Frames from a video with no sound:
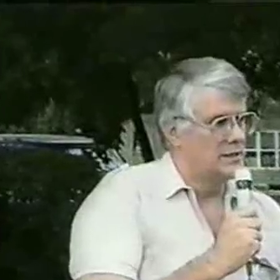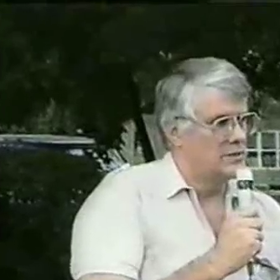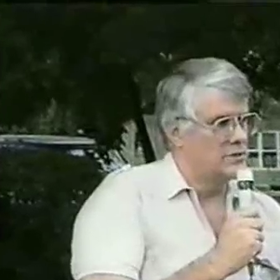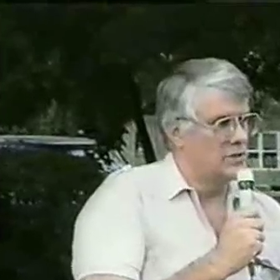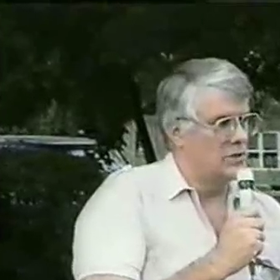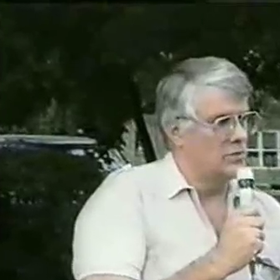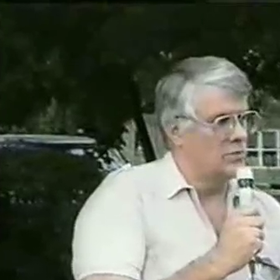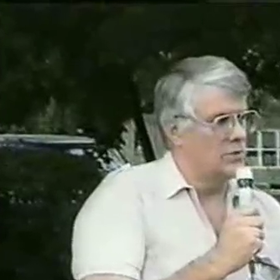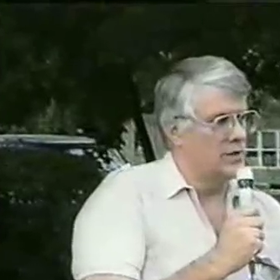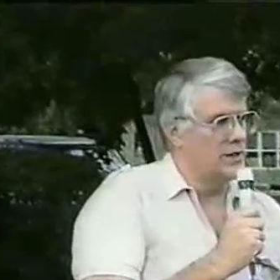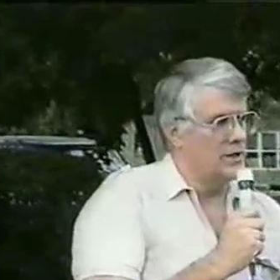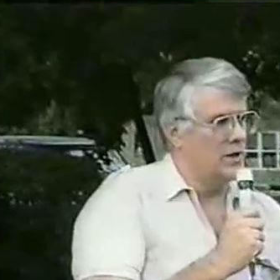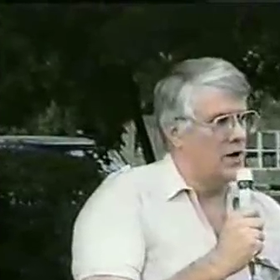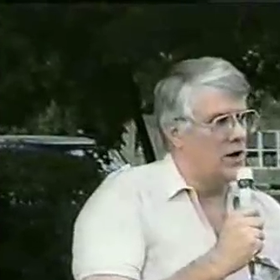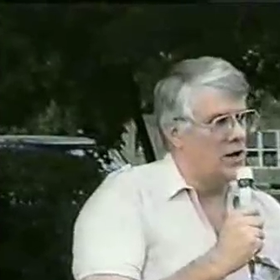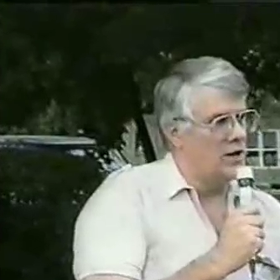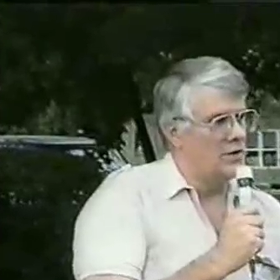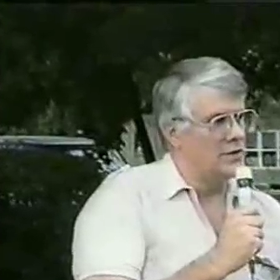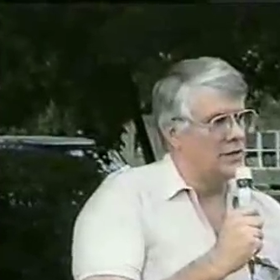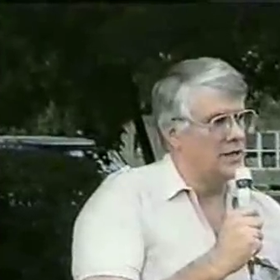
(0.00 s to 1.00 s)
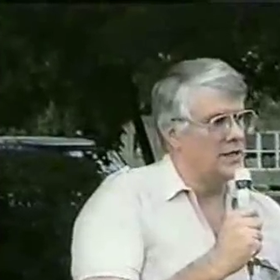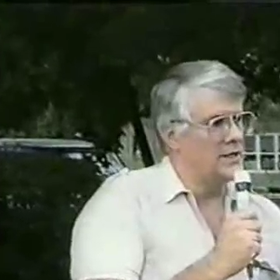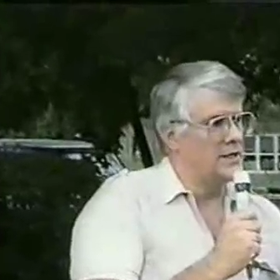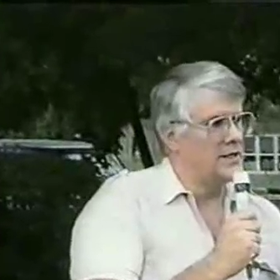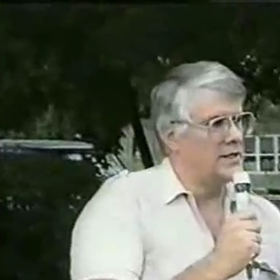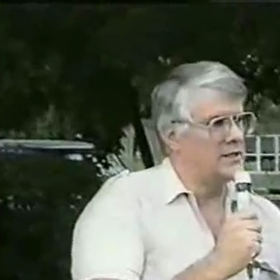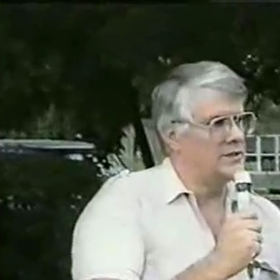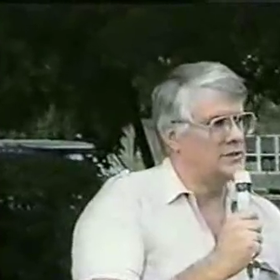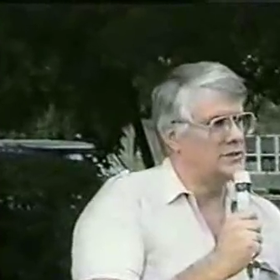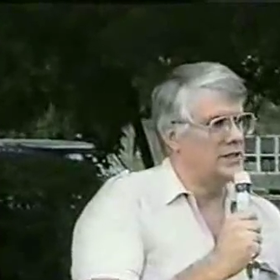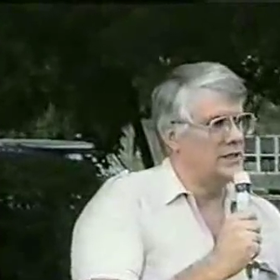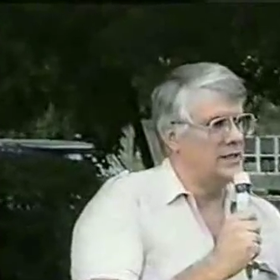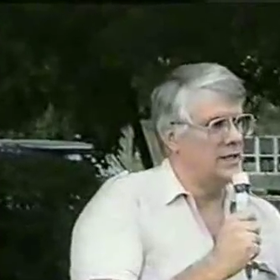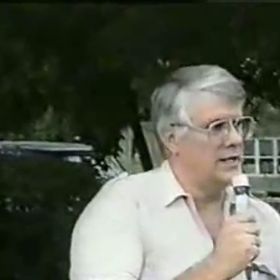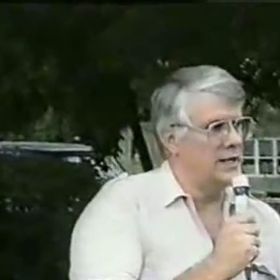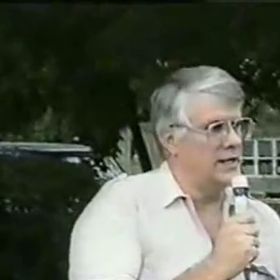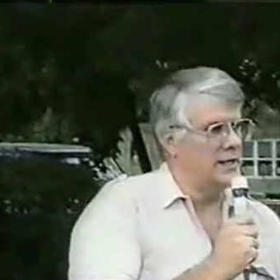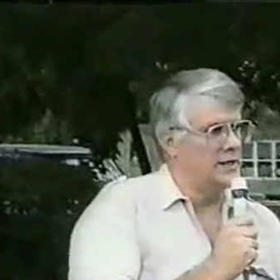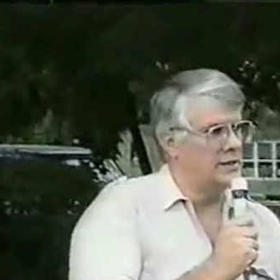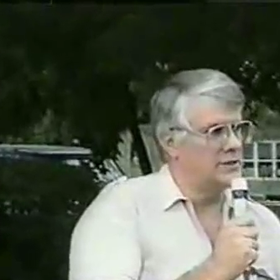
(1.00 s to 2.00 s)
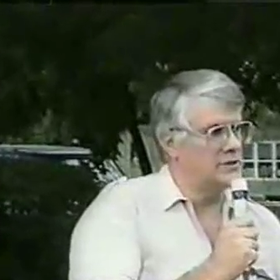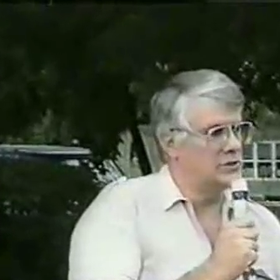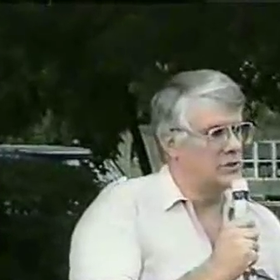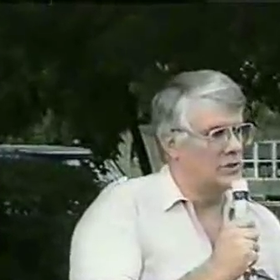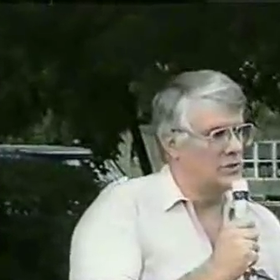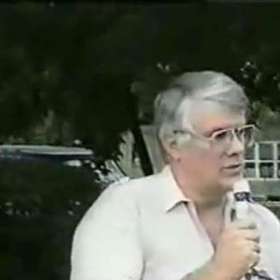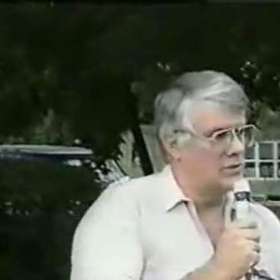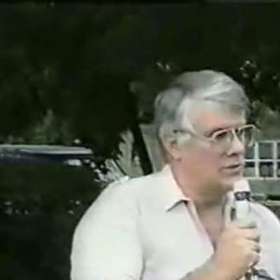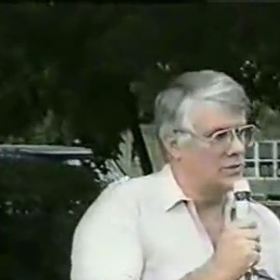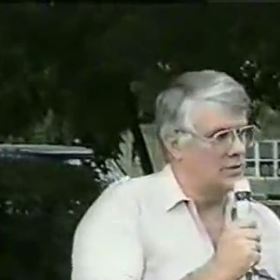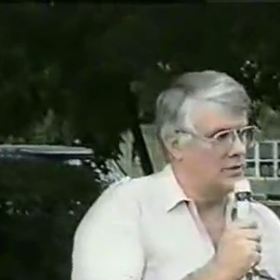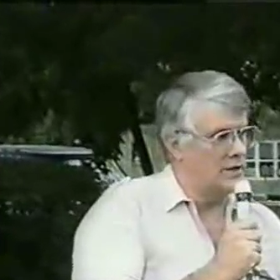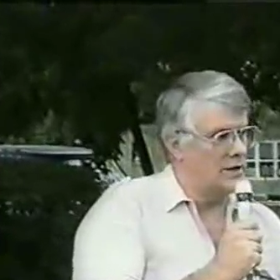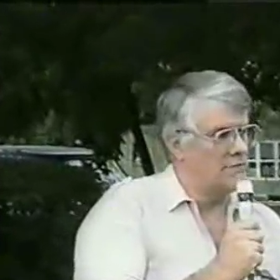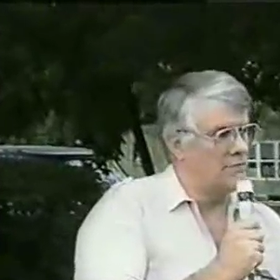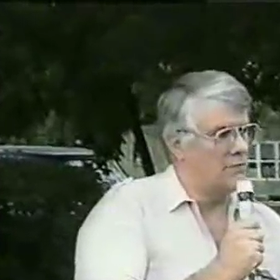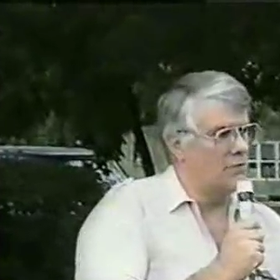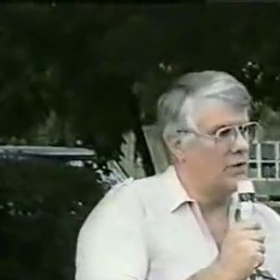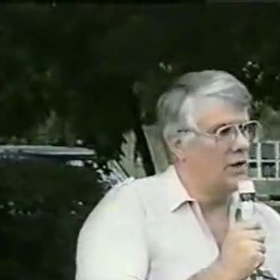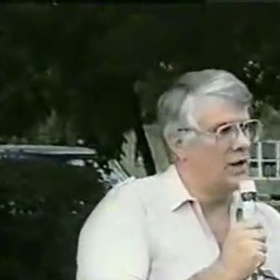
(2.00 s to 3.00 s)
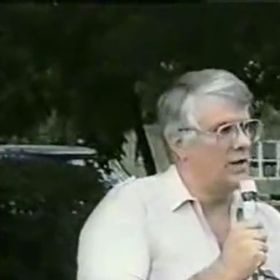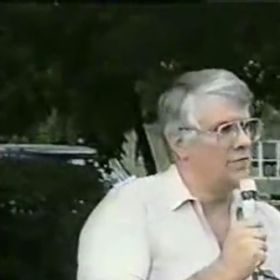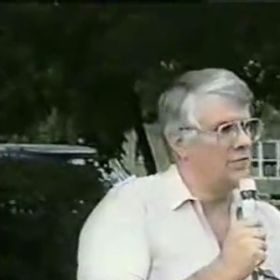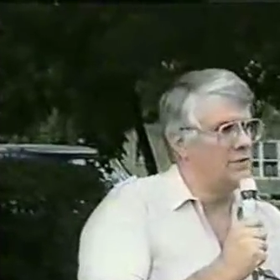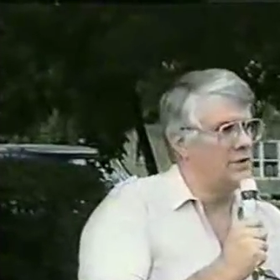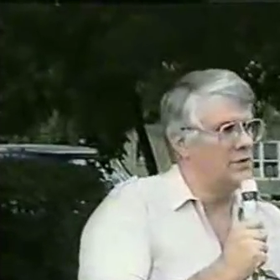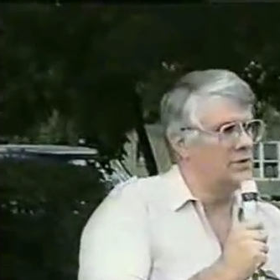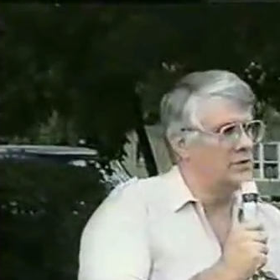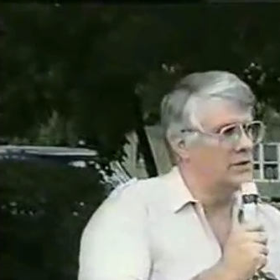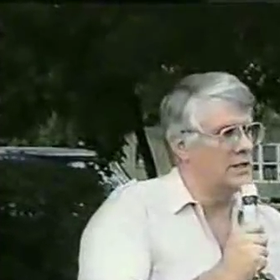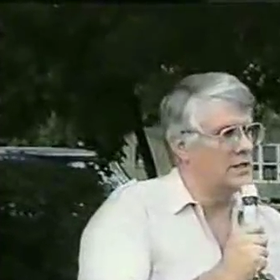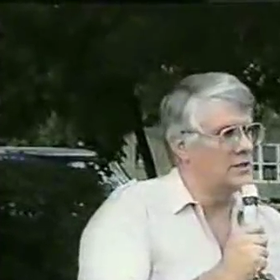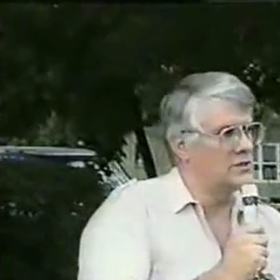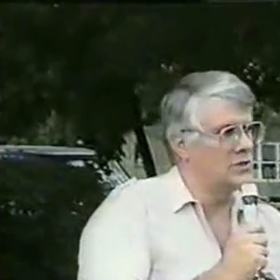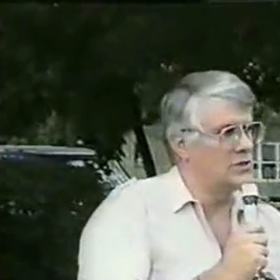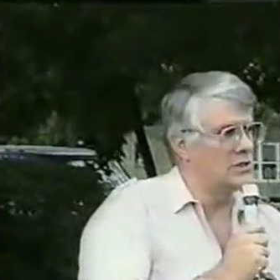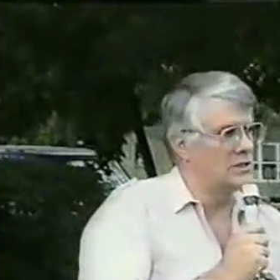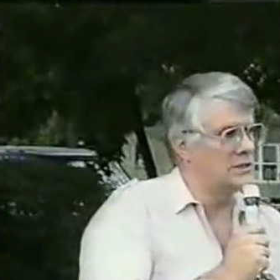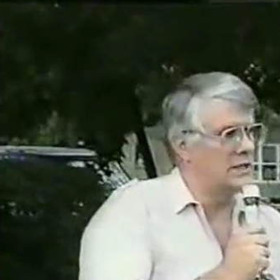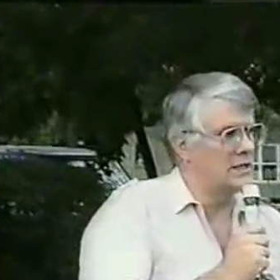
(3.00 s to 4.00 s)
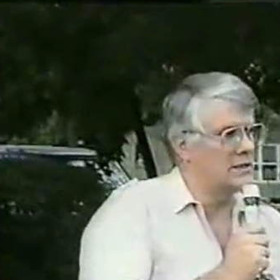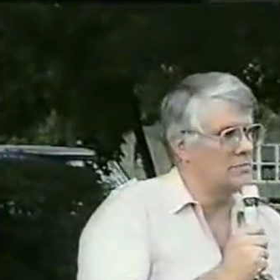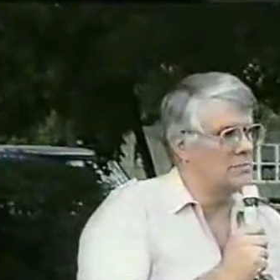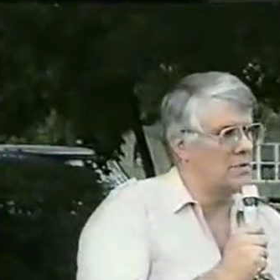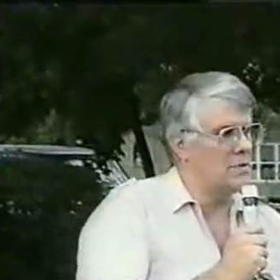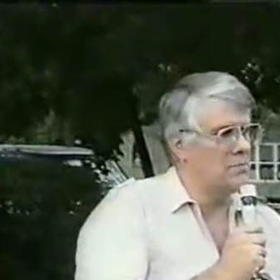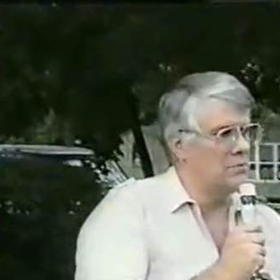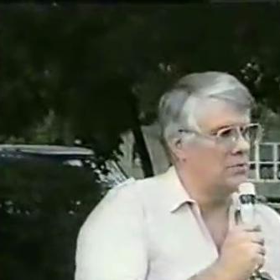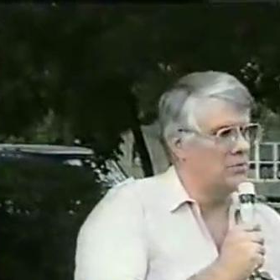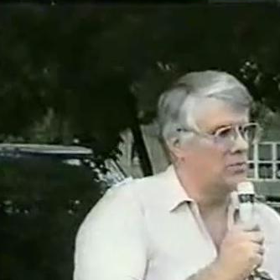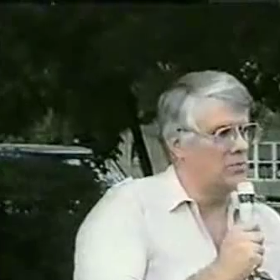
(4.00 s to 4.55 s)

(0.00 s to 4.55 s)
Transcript: So we all need the energy, and so therefore I feel that it's going to take the people